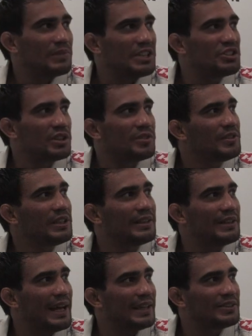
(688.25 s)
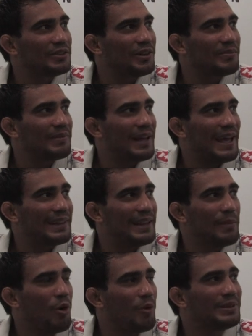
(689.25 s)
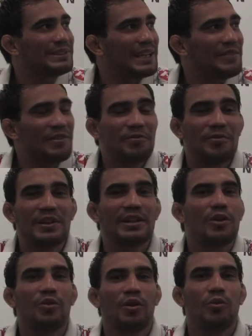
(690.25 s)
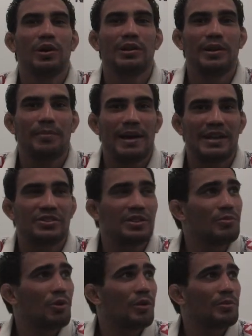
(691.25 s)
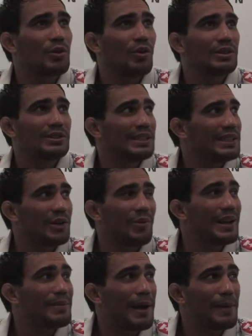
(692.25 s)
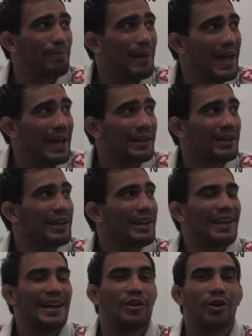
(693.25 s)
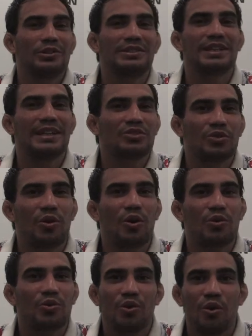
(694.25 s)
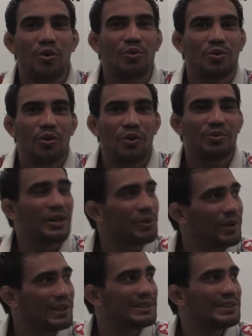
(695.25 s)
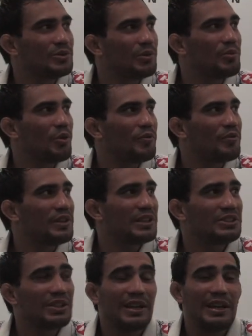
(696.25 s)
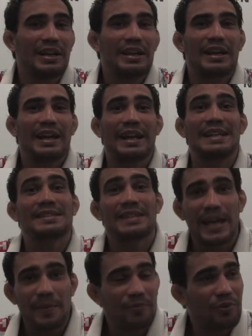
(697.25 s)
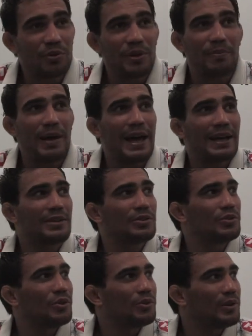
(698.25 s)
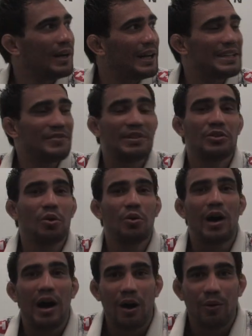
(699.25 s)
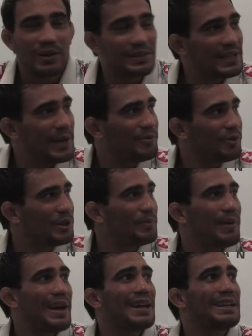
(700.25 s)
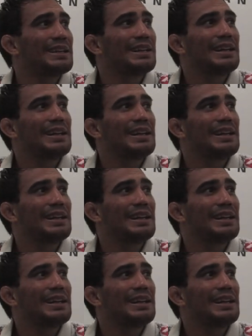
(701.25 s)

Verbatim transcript: I just think that, you know, at that moment, I even think I'm gonna win the match anymore because he already my back, and all stage you call Kron, Kron, they wanna see one more finish. And I escaped from the back, you know, I even know how, I escaped from the back.